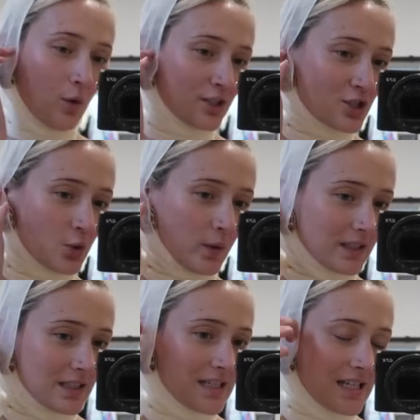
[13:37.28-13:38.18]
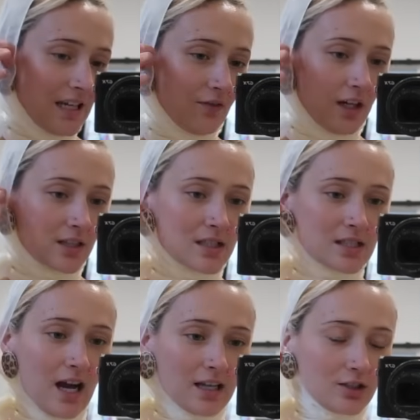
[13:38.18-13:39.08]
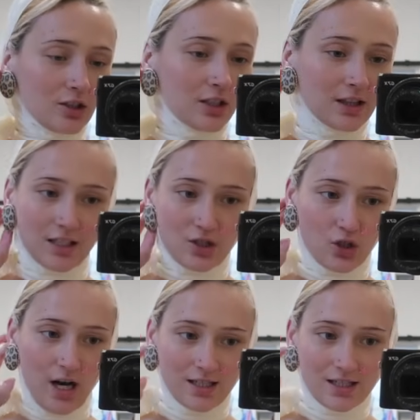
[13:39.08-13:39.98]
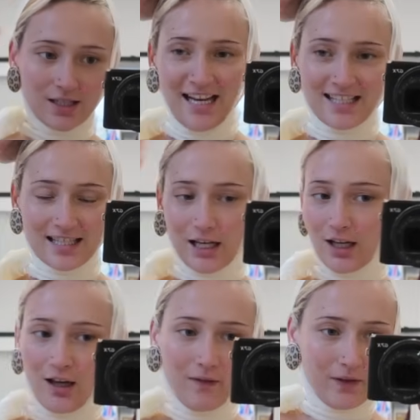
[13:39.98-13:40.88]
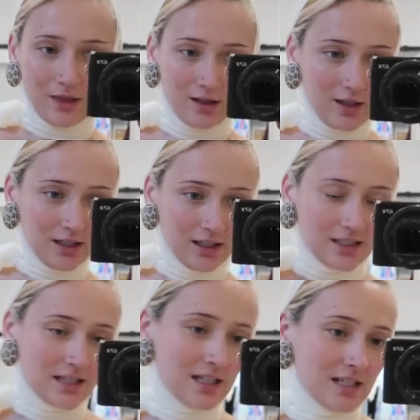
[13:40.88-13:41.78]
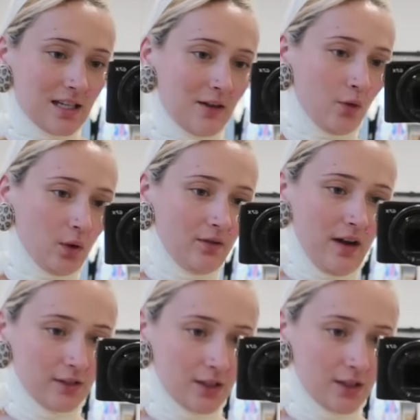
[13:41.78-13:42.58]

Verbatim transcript: wanted to quickly see if I could style this dress as like a fifth look because they did say four to five